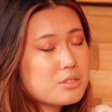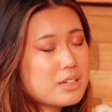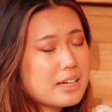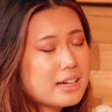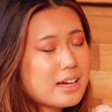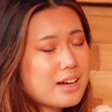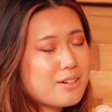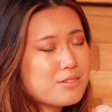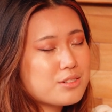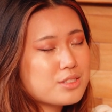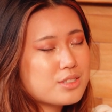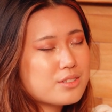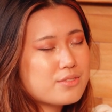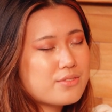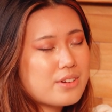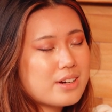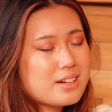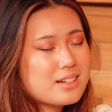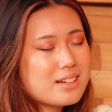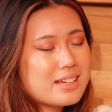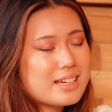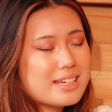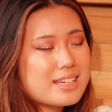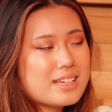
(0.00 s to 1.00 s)
like I was a
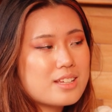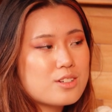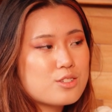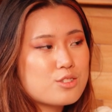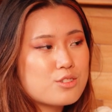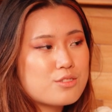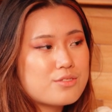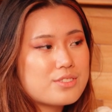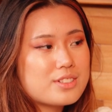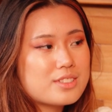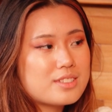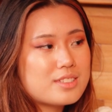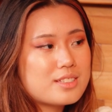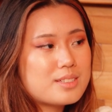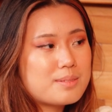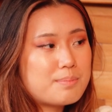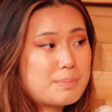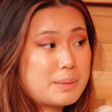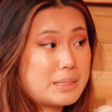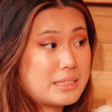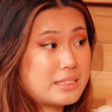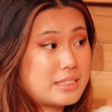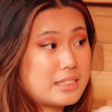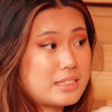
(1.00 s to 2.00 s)
very like introverted
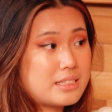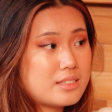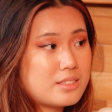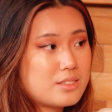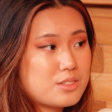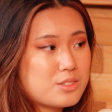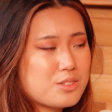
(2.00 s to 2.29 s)
person.